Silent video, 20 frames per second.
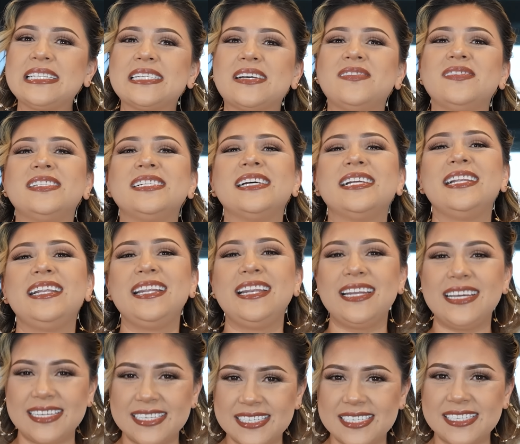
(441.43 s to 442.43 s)
some
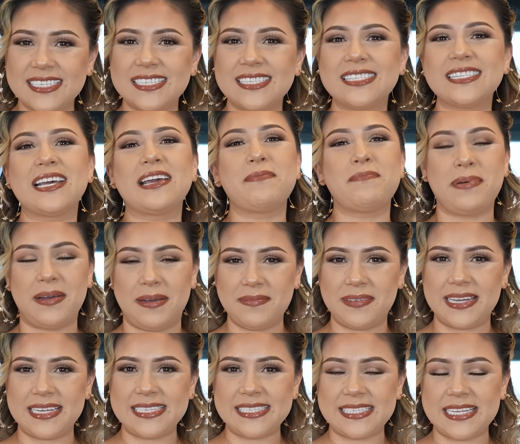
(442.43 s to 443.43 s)
delicious
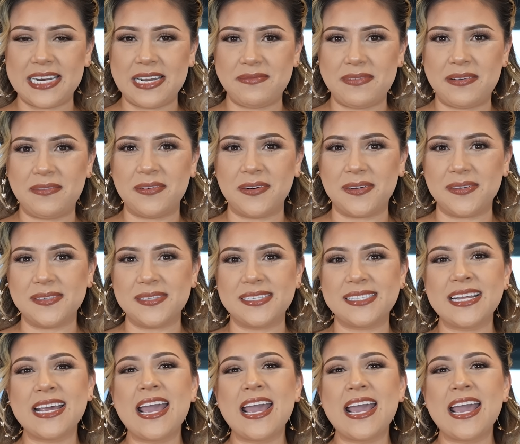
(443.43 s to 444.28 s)
pumpkin cinnamon rolls.